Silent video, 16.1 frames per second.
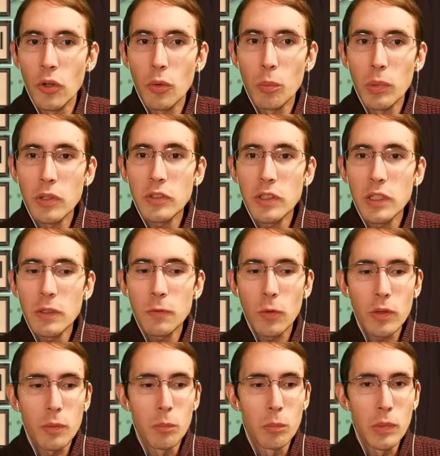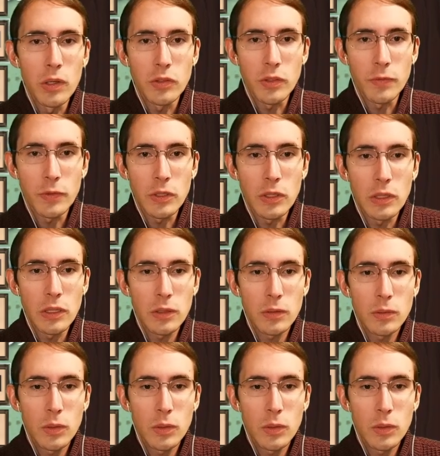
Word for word: No mercy for the merciful.